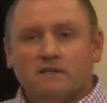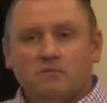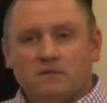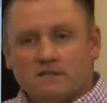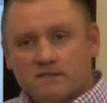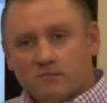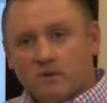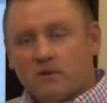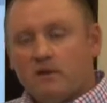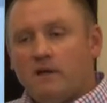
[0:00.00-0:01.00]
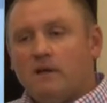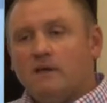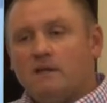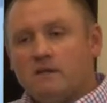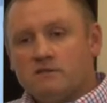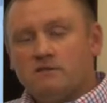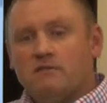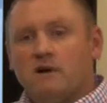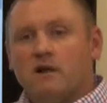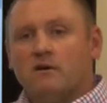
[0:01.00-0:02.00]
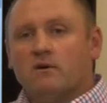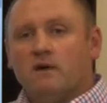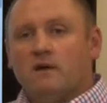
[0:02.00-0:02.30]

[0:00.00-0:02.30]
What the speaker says: to be simple, easy to follow,